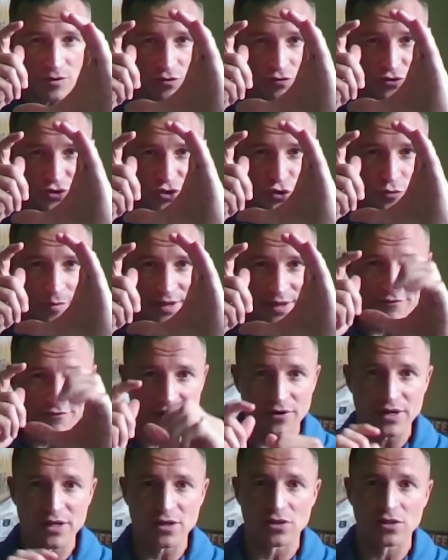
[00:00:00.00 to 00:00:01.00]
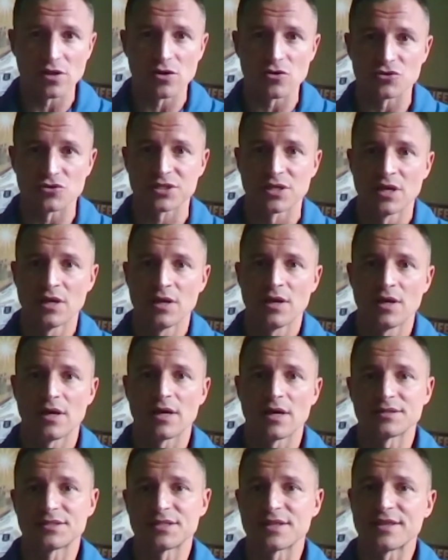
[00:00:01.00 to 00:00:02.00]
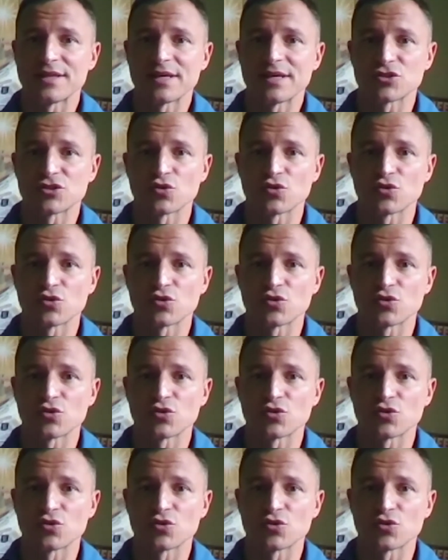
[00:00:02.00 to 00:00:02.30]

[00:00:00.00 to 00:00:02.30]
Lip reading: zoom in very close to things,